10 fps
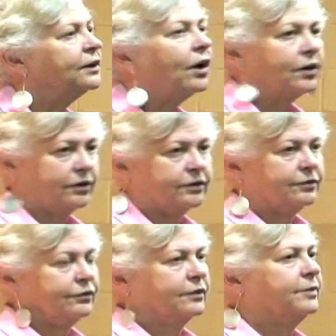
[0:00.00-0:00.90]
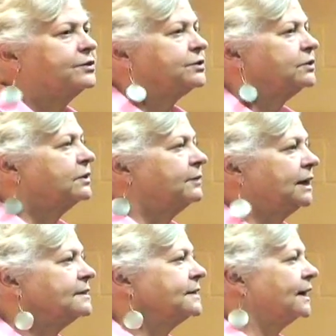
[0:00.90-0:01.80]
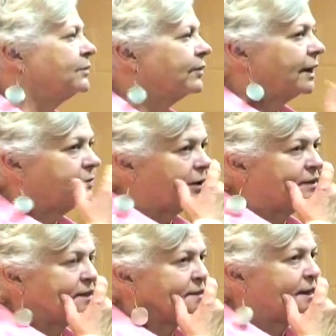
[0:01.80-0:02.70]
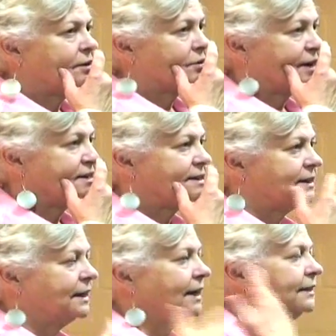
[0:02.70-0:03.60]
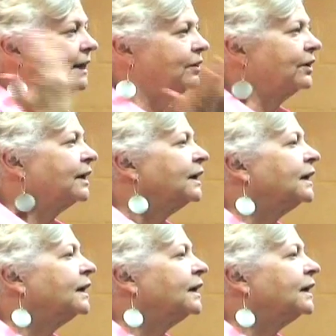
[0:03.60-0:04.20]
in horror from those 2 committees, and I wrote They Say You're Crazy, and then I later